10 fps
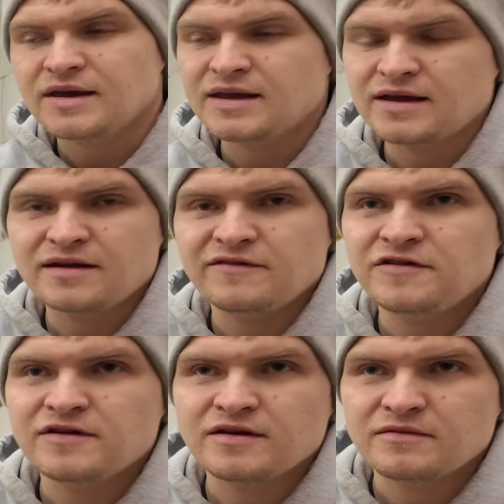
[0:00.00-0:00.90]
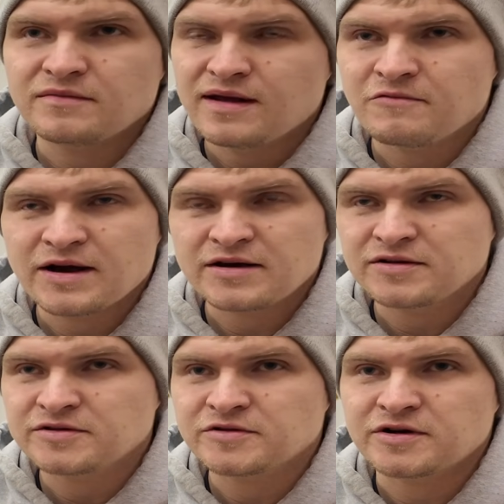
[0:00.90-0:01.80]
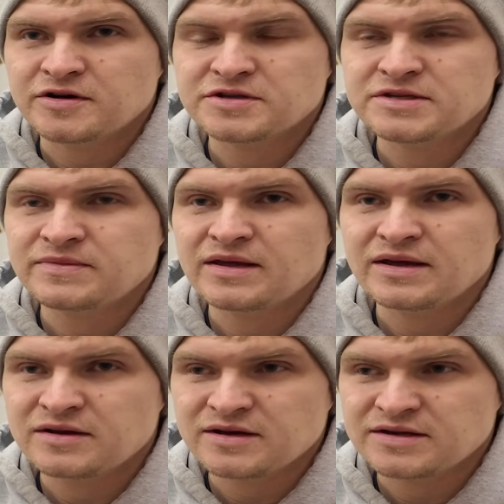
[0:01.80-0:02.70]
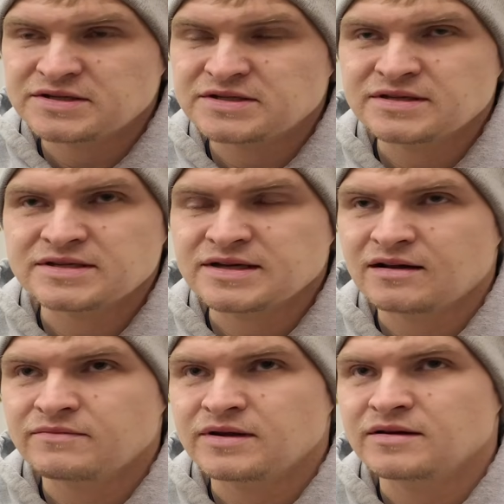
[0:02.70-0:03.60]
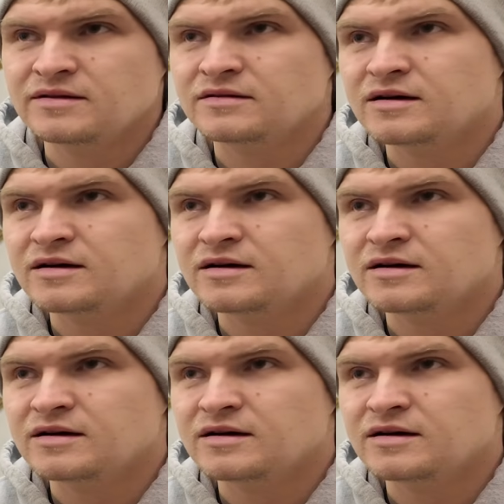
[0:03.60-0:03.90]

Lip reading: Again, if you can weld or know somebody that does, it's not a big deal at